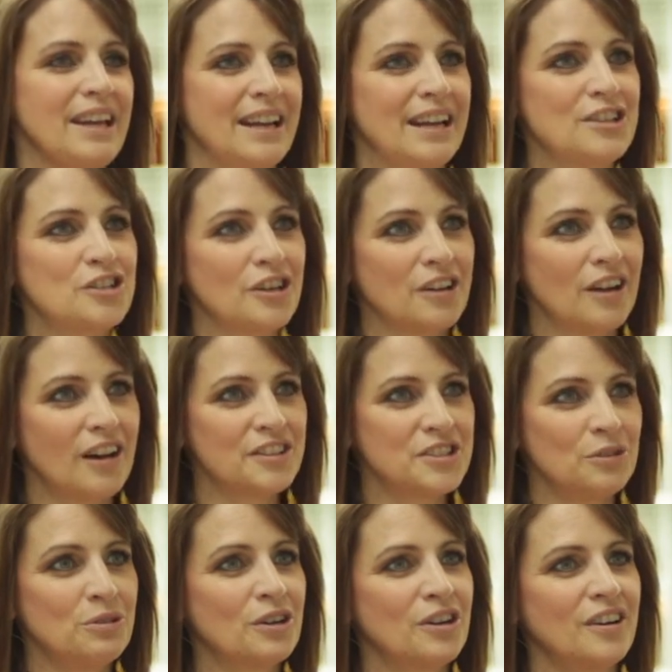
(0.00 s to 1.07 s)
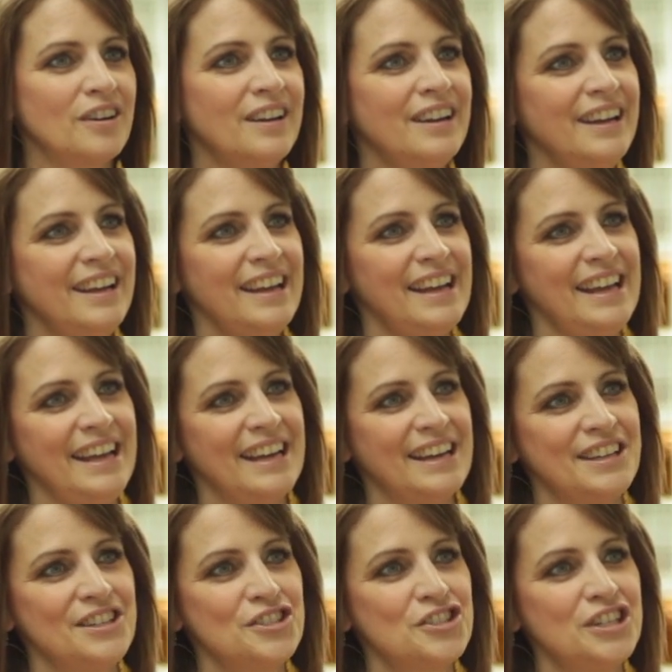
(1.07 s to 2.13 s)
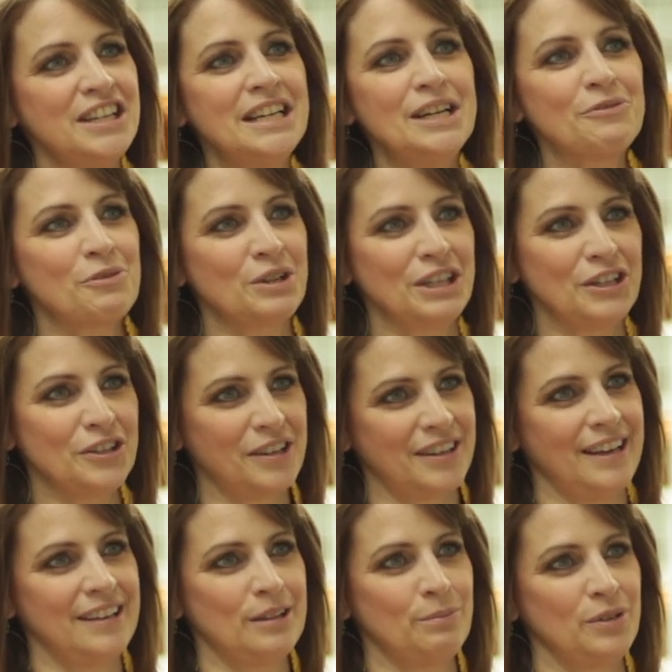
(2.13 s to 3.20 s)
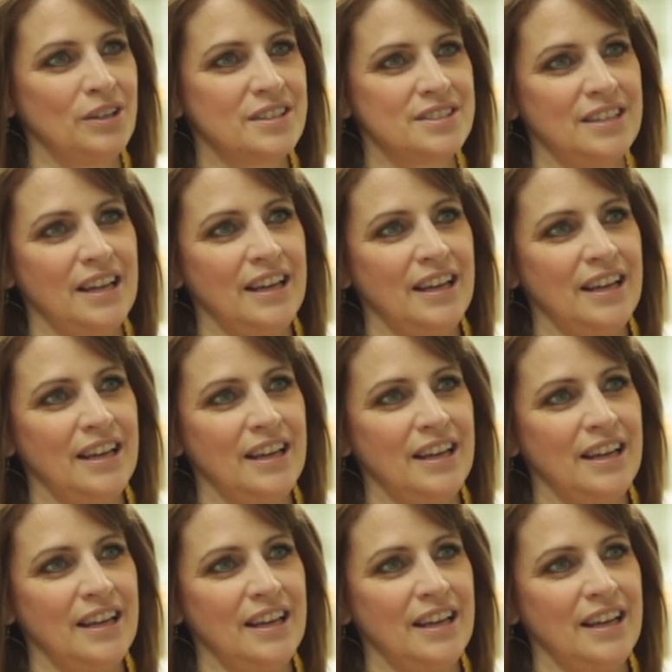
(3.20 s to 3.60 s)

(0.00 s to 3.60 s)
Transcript: And I took it all to her, and she didn't even really look at the books.